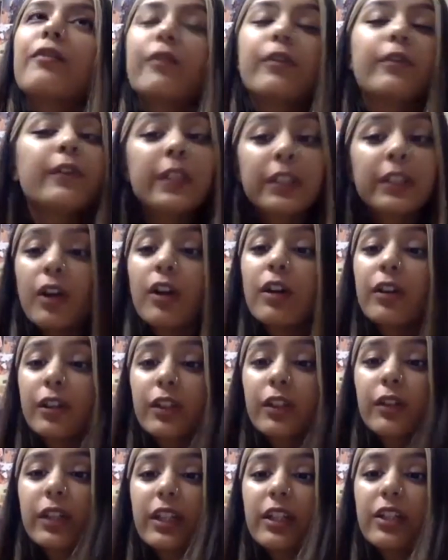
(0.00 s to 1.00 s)
with your
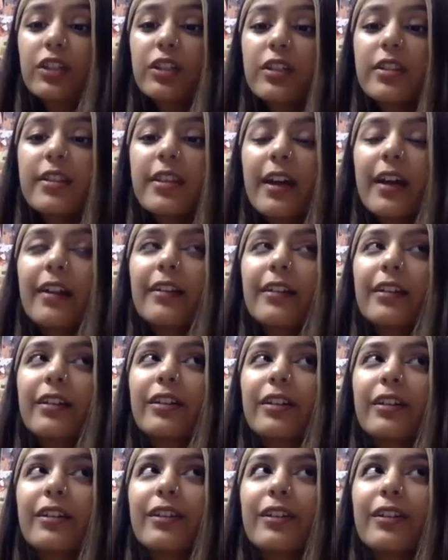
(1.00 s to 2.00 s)
curations, and
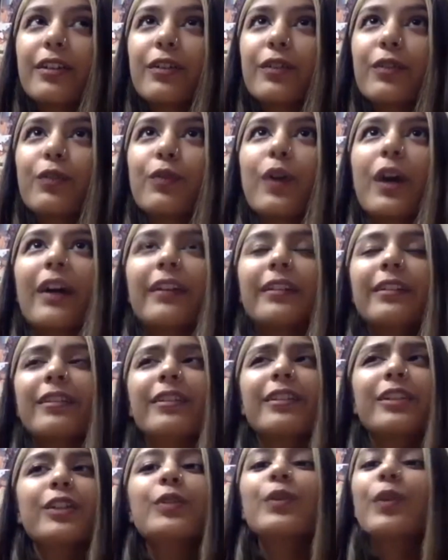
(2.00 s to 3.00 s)
one
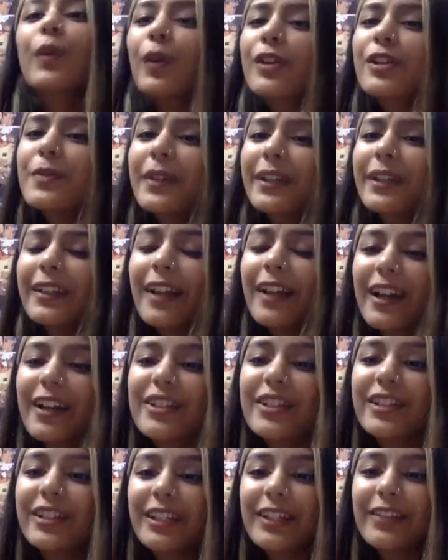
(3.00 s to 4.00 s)
you also made an
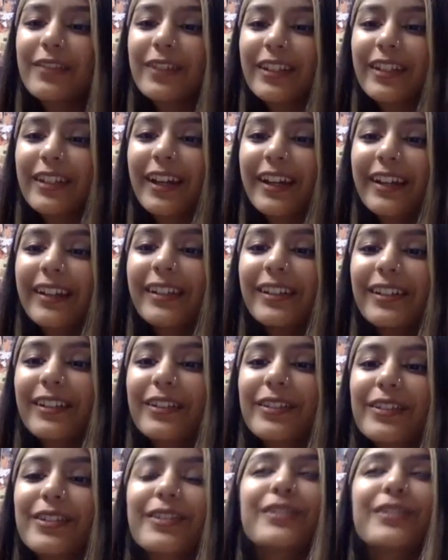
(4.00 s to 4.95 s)
IGTV, right? So